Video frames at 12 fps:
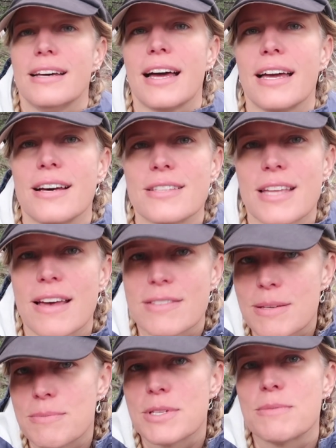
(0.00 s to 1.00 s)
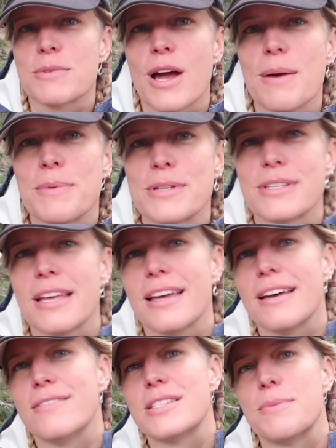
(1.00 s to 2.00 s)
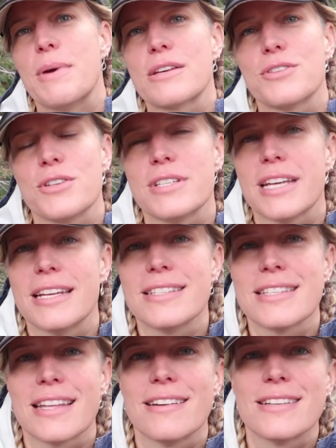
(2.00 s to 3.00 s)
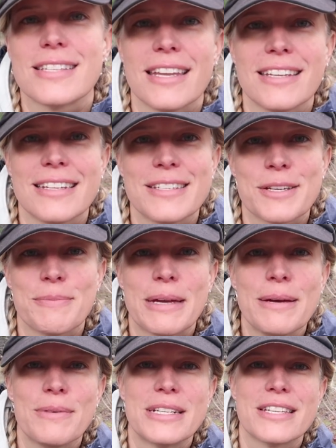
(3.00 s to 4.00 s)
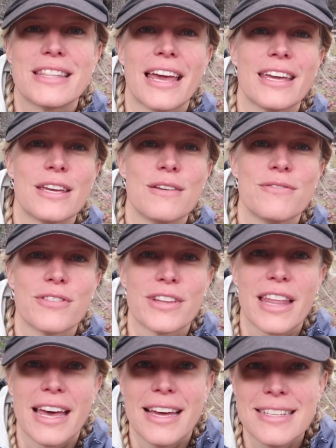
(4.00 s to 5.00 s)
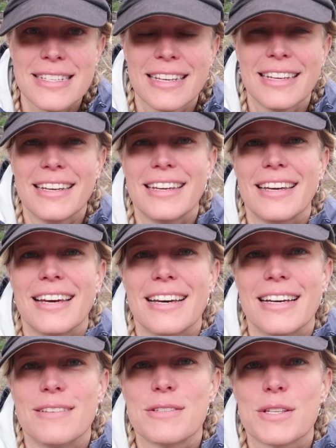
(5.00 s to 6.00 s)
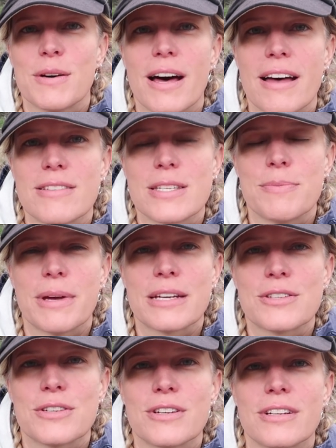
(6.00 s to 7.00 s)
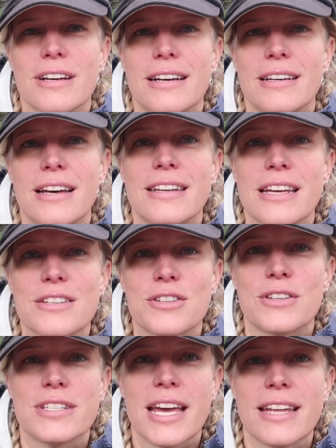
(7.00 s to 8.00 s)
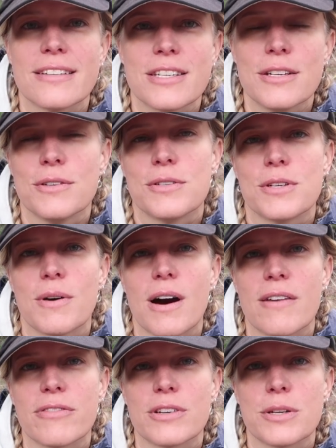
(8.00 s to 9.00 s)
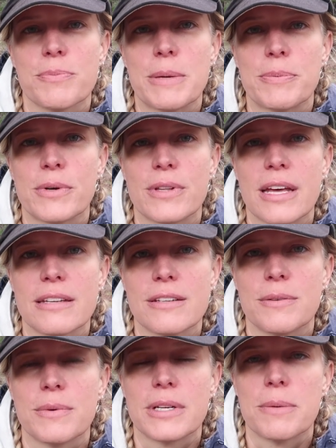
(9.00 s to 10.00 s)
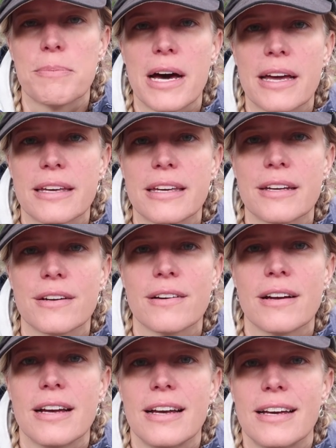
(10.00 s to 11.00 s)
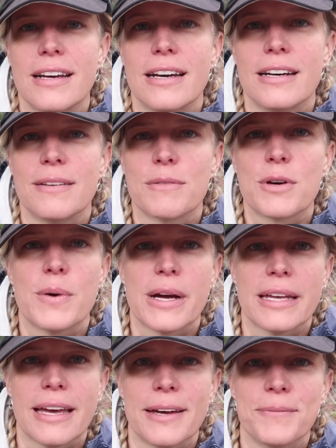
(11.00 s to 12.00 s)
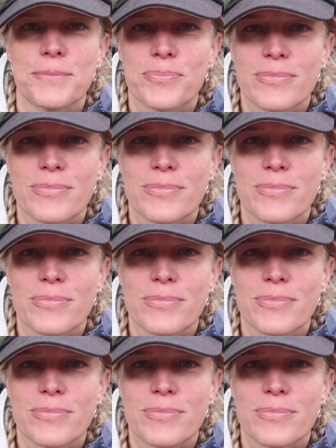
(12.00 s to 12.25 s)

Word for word: I also have some subscribers that have some extra tents that are sending to me, which thank you for that. Um, so, I'll have some extra, uh, an extra tent too, to offer to people that don't want to buy gear um, quite yet.